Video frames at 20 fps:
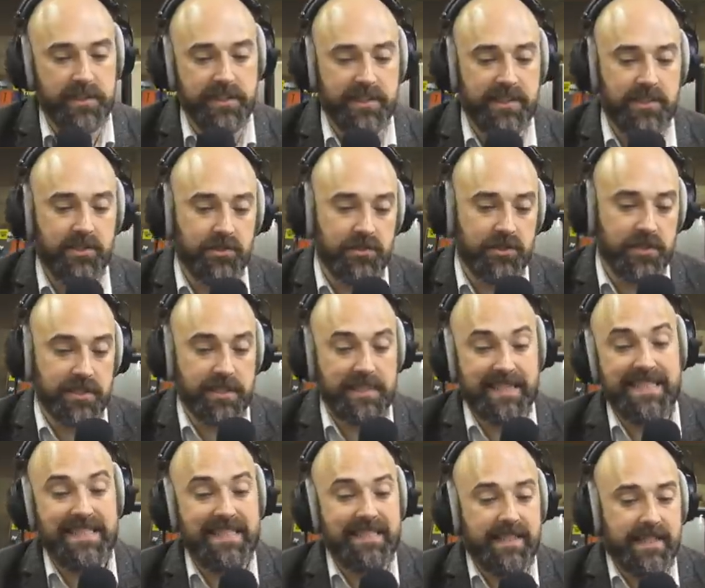decision to
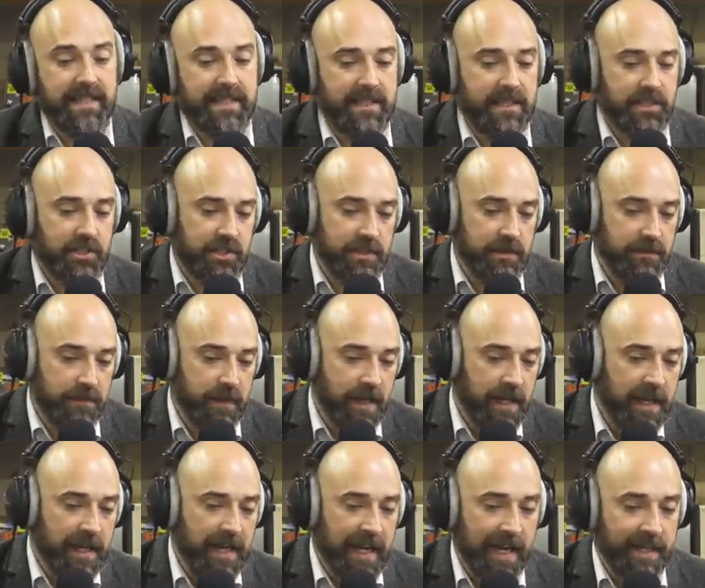seize the initiative
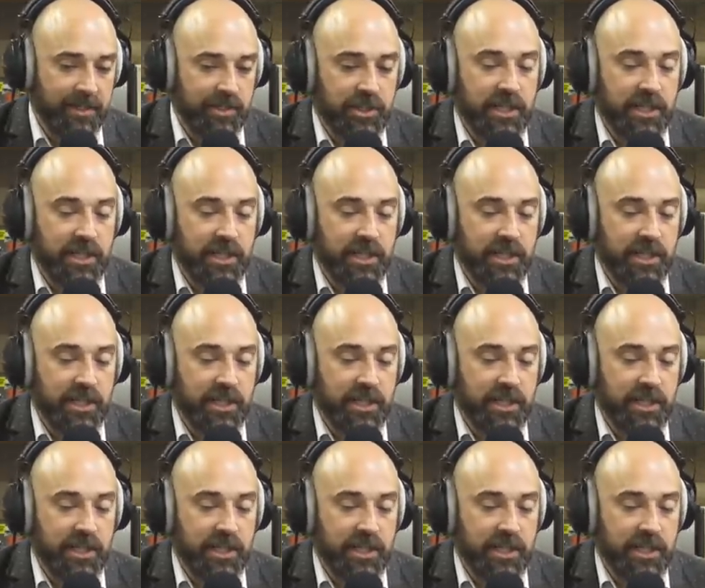and